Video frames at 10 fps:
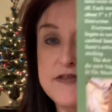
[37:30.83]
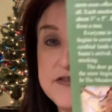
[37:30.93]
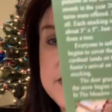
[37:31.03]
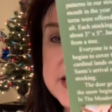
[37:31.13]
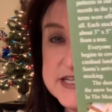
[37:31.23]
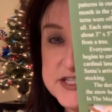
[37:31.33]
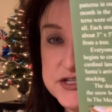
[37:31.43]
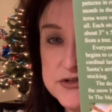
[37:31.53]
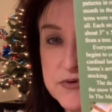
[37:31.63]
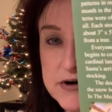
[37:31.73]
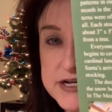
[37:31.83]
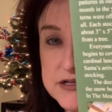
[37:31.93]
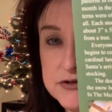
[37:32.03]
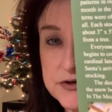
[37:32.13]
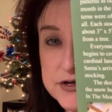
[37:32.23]
then these two are
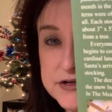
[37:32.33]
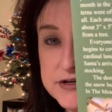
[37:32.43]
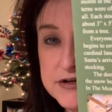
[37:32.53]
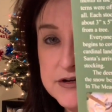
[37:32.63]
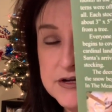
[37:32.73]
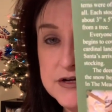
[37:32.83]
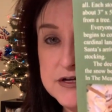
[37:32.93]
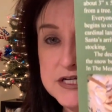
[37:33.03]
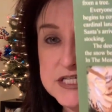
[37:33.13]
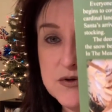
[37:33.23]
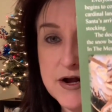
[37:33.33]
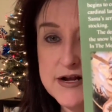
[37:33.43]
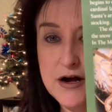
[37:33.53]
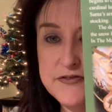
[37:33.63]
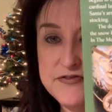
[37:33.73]
included. So I
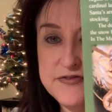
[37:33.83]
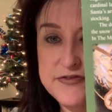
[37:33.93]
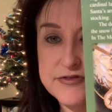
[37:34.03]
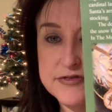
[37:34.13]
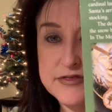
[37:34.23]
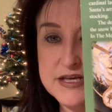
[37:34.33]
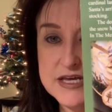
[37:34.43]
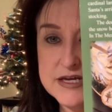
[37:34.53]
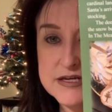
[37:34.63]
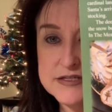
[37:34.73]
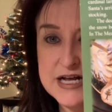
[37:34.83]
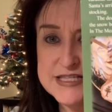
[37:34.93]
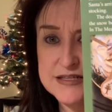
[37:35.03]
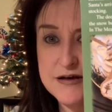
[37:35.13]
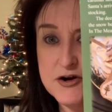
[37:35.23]
got these.
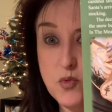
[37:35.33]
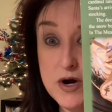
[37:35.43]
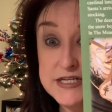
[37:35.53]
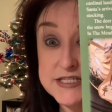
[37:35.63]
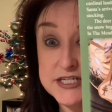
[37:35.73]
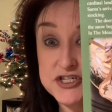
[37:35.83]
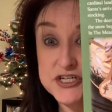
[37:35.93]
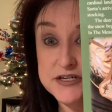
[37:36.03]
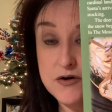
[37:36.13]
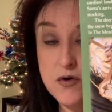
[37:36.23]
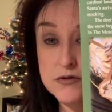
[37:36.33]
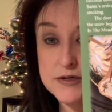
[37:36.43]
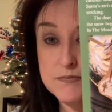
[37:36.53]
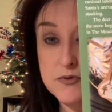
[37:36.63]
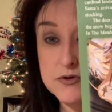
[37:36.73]
That's a lot of white stitching.
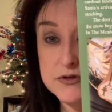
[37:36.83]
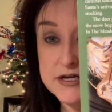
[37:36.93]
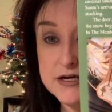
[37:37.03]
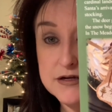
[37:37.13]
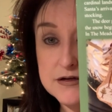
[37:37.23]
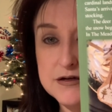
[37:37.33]
Holy moly.